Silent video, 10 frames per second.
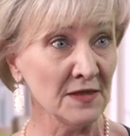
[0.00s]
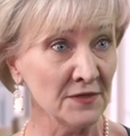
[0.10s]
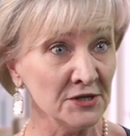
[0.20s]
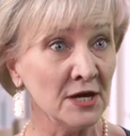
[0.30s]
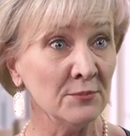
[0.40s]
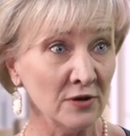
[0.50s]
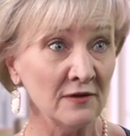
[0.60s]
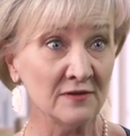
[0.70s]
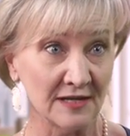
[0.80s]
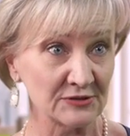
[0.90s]
the number
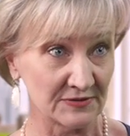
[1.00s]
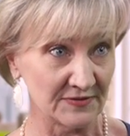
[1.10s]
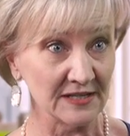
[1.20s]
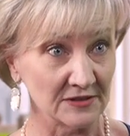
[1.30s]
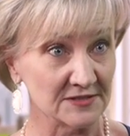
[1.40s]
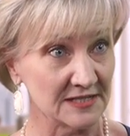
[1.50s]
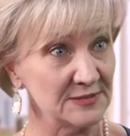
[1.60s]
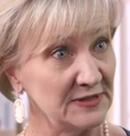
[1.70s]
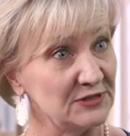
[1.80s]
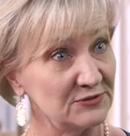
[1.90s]
of electric vehicles that's
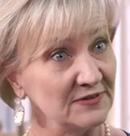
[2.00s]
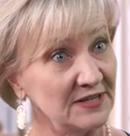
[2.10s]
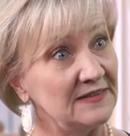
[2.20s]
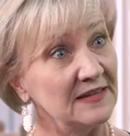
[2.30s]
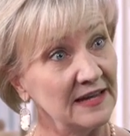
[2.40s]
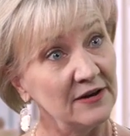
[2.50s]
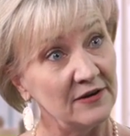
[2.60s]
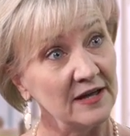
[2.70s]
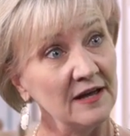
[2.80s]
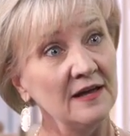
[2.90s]
being driven in the
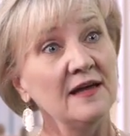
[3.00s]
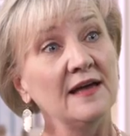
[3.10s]
area,